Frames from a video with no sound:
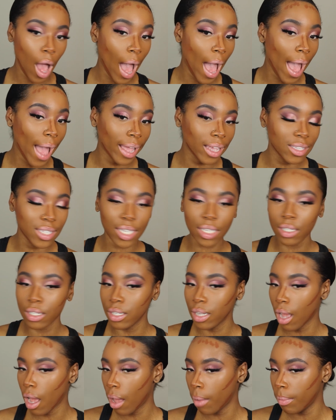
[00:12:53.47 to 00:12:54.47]
I did
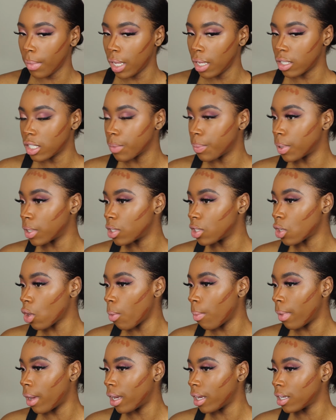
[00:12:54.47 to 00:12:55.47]
not mean to put so
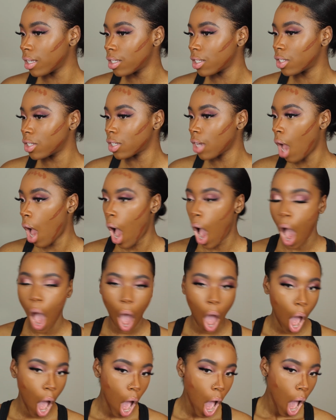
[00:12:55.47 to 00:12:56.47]
much.
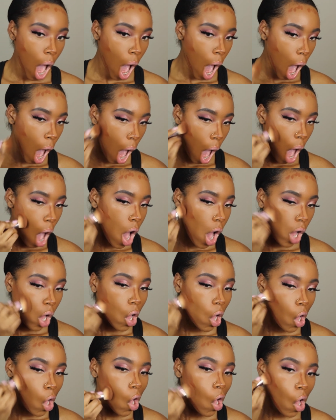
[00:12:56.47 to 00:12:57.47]

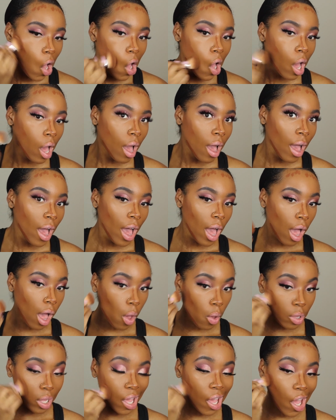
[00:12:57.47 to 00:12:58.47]

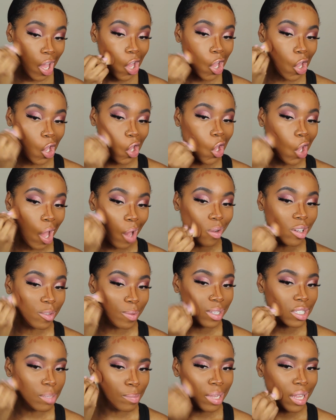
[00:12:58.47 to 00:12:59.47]
Okay, I was
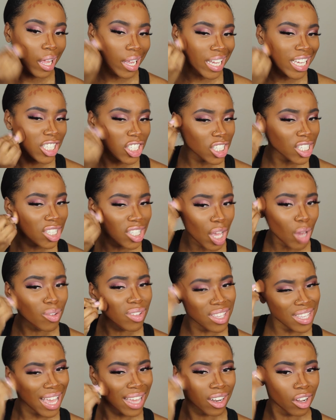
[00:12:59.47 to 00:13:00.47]
about to be like, it's just so
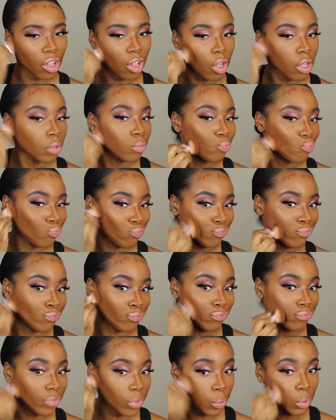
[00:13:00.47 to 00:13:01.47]
subtle.
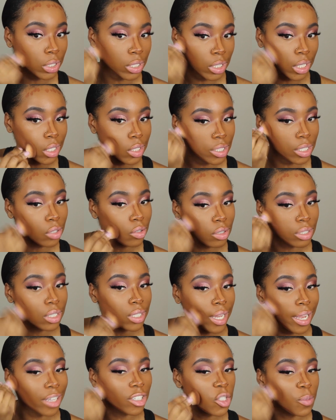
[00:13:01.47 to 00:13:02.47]
It was not subtle
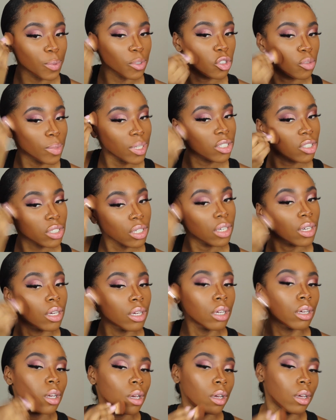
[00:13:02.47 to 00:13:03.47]
today, I just put too much.
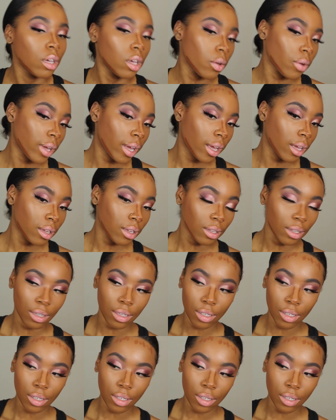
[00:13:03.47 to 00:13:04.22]
Okay,